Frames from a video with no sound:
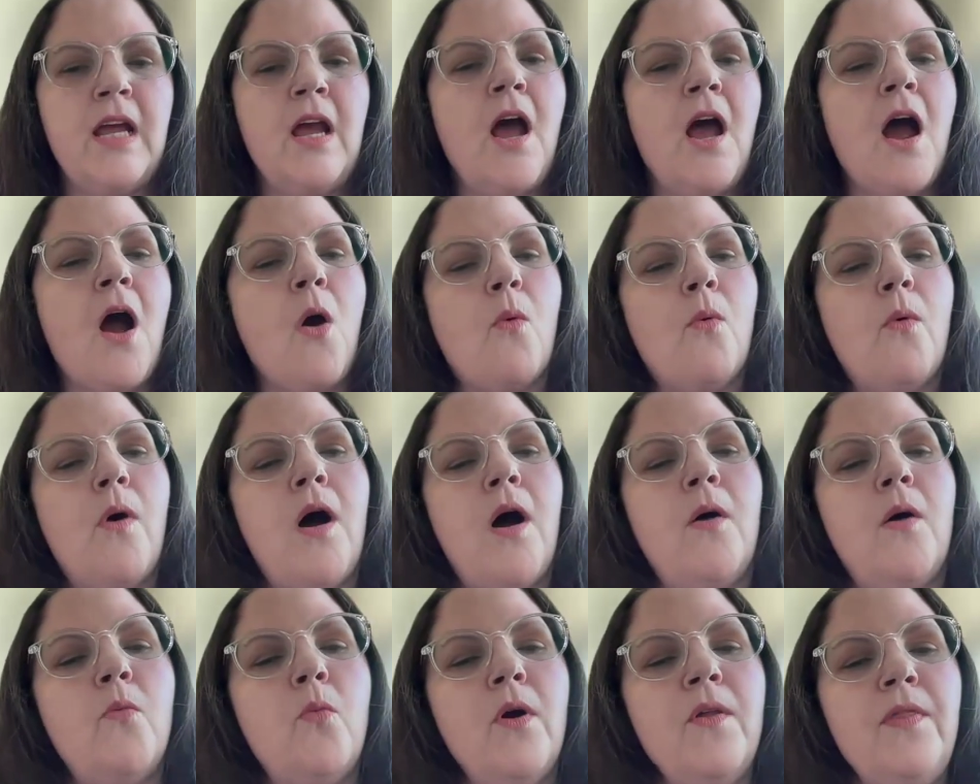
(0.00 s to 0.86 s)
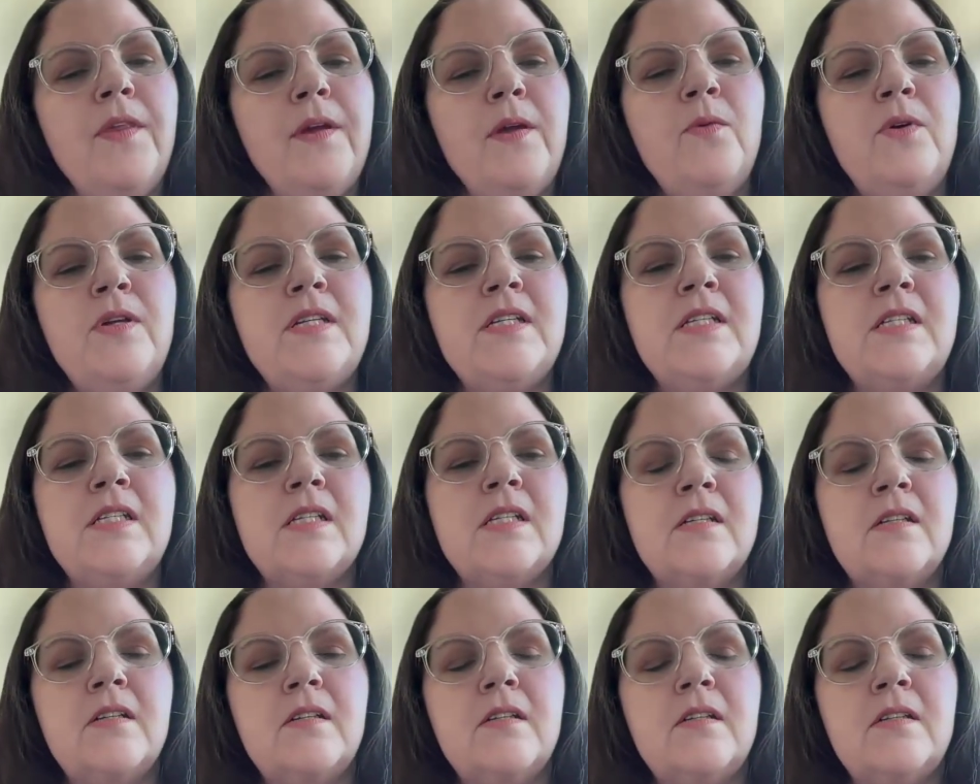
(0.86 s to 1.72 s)
That's great. One
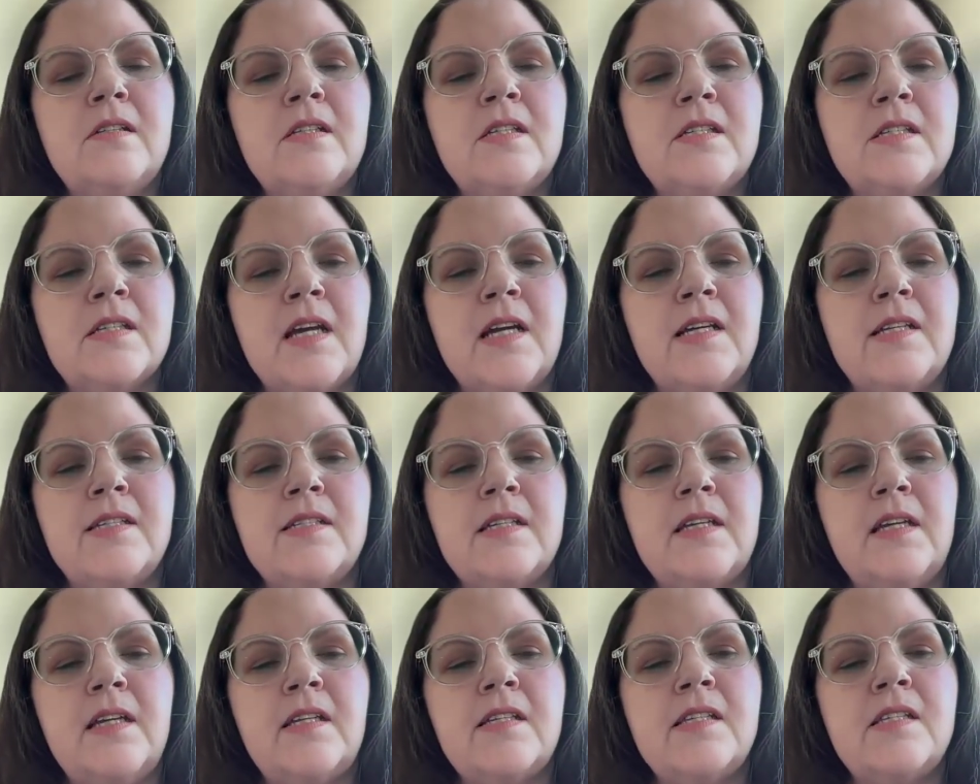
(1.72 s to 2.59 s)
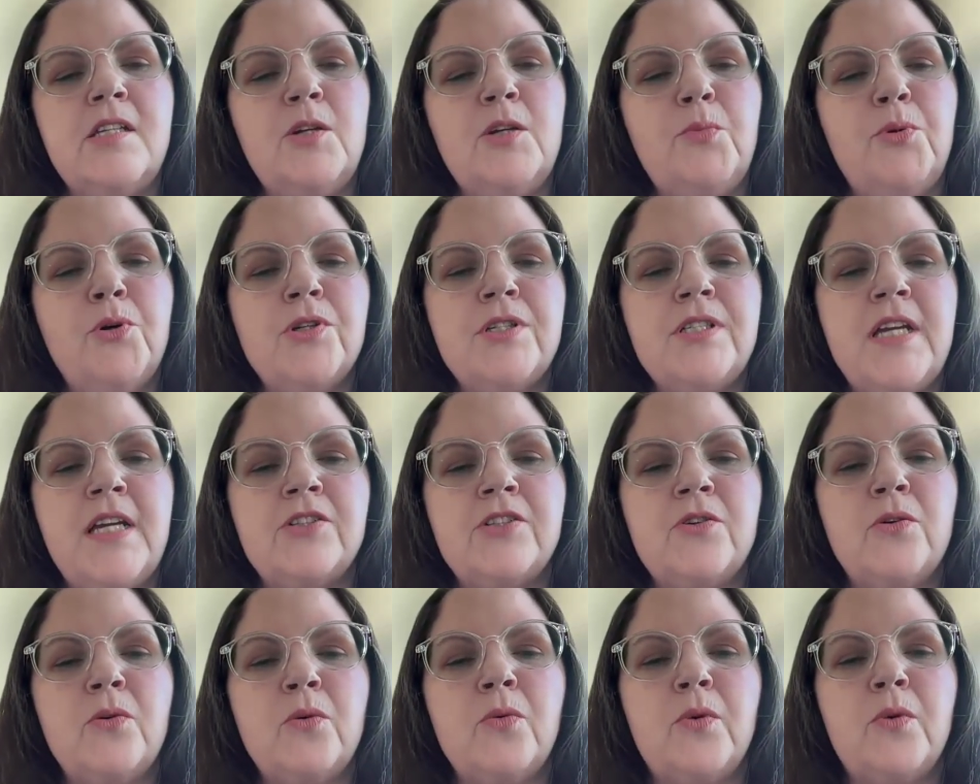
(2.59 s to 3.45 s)
thing we didn't discuss is
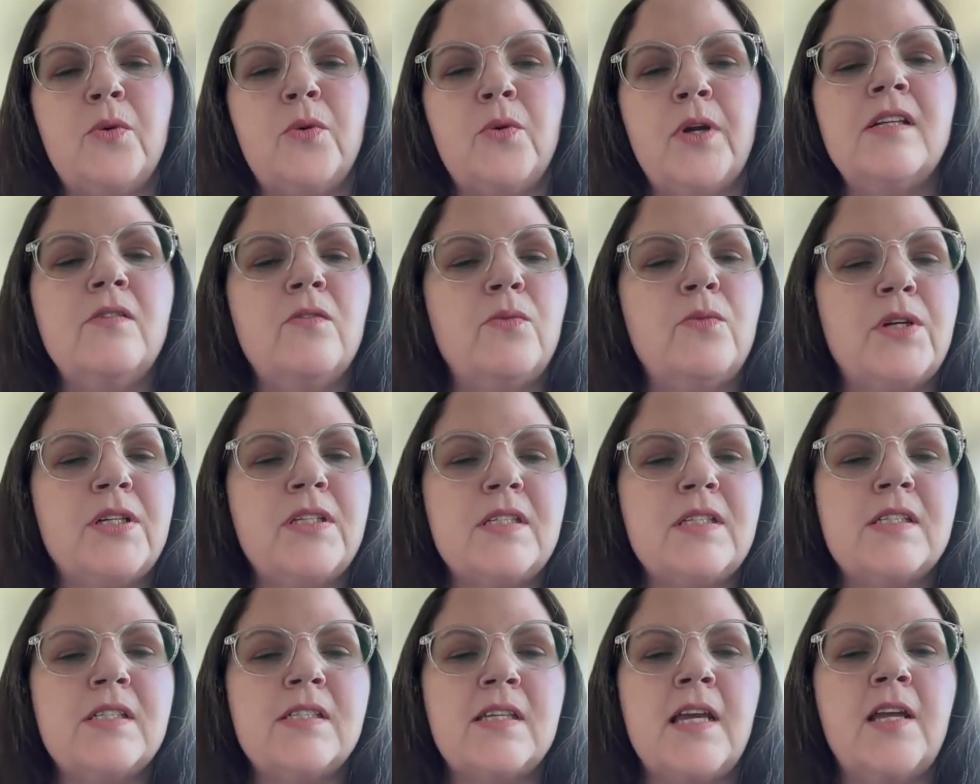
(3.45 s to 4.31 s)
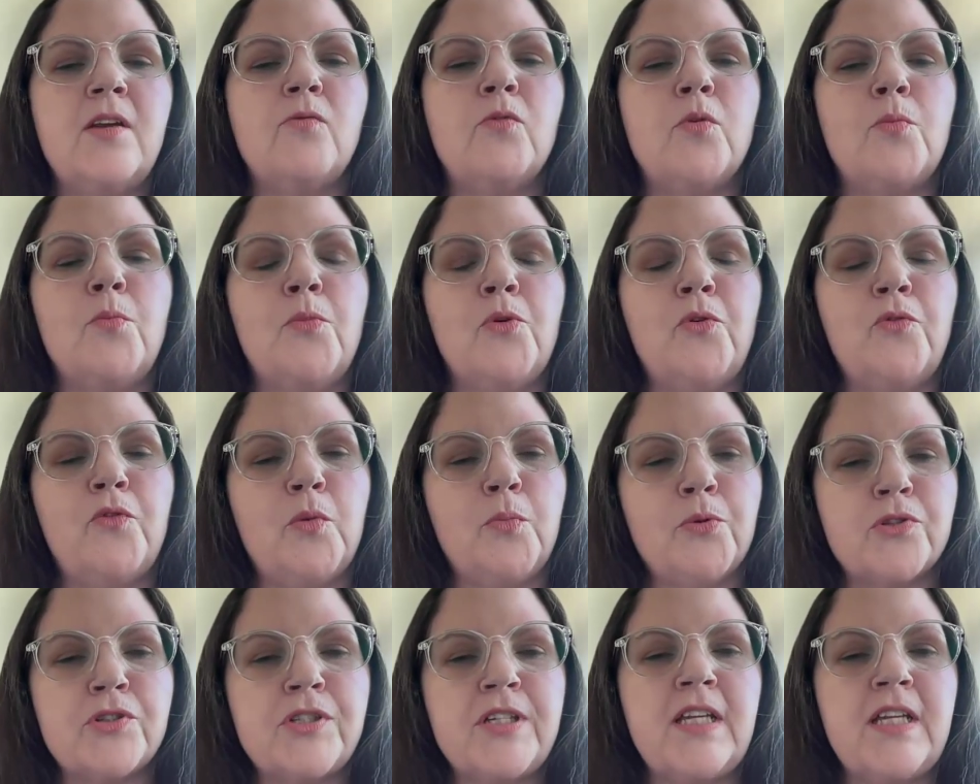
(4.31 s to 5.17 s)
deportation risks and
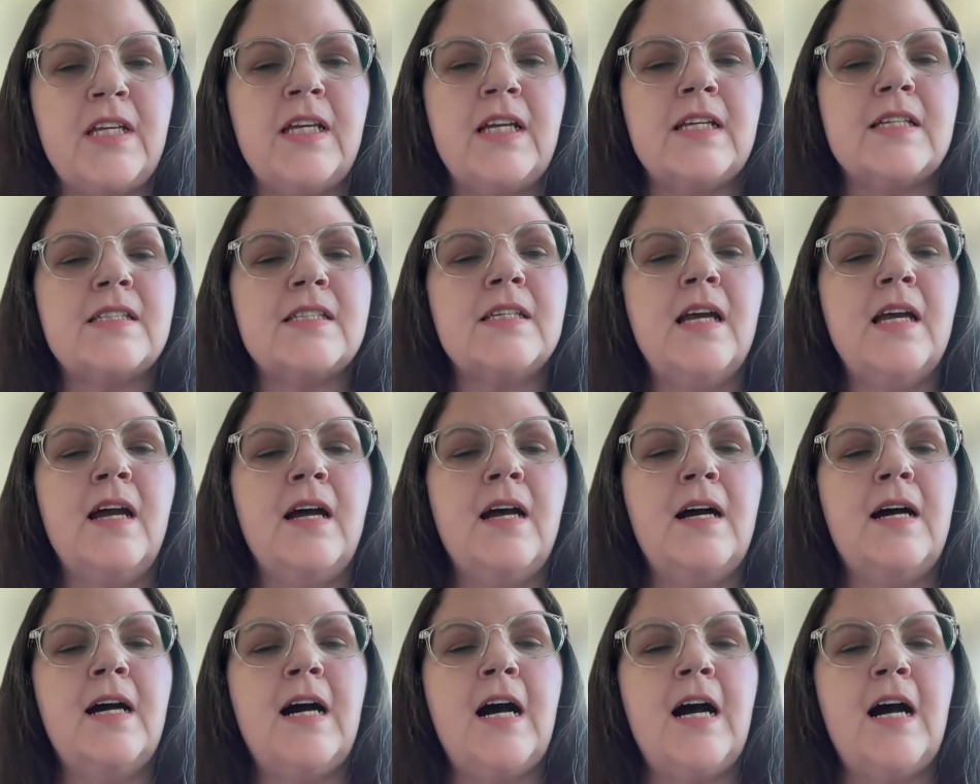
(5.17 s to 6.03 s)
removal proceedings.